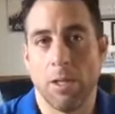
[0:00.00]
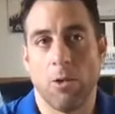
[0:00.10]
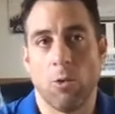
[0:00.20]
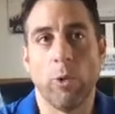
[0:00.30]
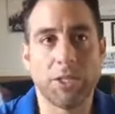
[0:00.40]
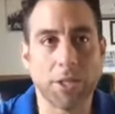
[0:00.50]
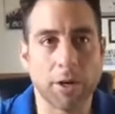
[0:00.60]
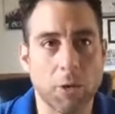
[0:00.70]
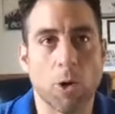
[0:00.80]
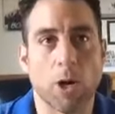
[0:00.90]
We
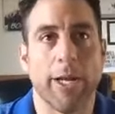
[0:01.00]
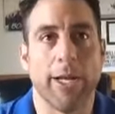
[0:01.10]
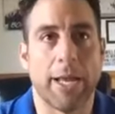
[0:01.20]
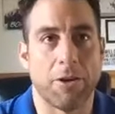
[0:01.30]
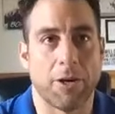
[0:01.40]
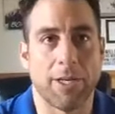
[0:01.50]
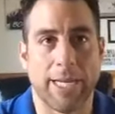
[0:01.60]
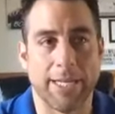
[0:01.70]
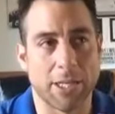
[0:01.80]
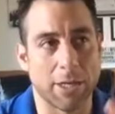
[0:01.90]
started working together because
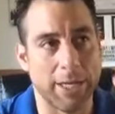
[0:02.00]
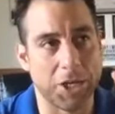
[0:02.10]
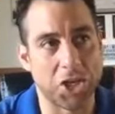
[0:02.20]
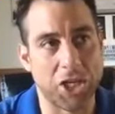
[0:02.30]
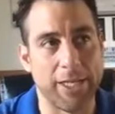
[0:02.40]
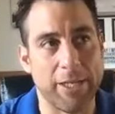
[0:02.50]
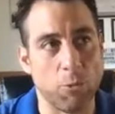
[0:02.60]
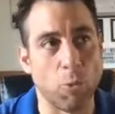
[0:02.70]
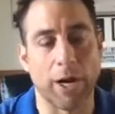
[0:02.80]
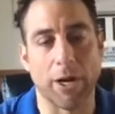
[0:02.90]
I saw that she
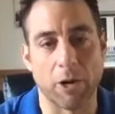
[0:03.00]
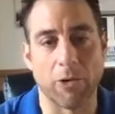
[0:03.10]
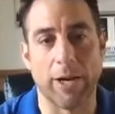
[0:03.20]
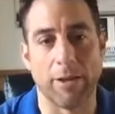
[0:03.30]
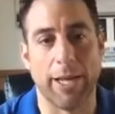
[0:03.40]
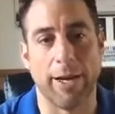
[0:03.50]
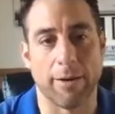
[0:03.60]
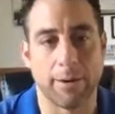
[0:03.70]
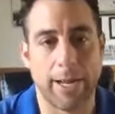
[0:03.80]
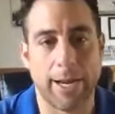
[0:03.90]
wanted a greater
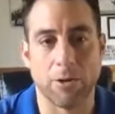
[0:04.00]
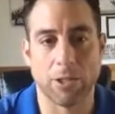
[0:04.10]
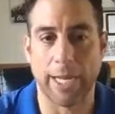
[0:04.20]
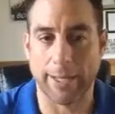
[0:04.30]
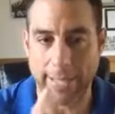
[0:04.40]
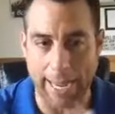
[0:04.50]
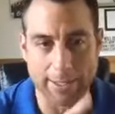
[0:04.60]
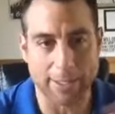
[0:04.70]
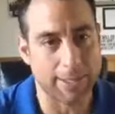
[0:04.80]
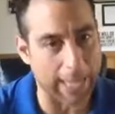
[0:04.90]
later. And I was like,
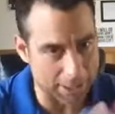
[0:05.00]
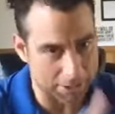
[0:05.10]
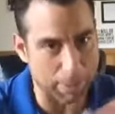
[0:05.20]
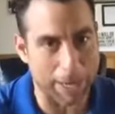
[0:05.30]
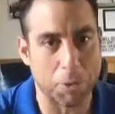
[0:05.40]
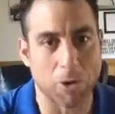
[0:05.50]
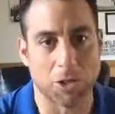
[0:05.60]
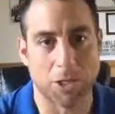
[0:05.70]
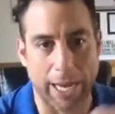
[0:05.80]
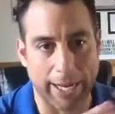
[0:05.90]
that's my
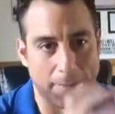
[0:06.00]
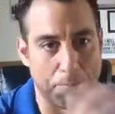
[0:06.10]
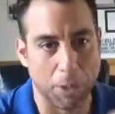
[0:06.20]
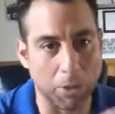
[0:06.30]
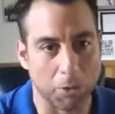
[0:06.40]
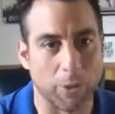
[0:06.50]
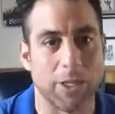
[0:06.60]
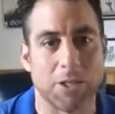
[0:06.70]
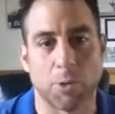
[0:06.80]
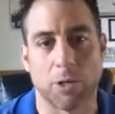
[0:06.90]
person. I can build with
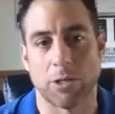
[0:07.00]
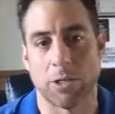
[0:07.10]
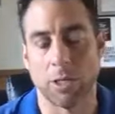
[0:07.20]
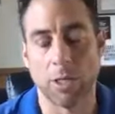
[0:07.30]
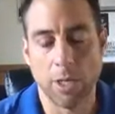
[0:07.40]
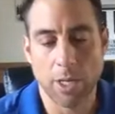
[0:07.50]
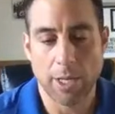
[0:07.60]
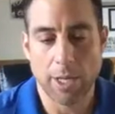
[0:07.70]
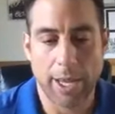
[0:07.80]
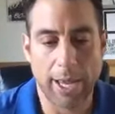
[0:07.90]
this person.
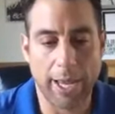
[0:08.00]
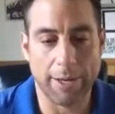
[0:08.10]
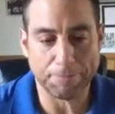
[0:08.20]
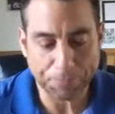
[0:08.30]
And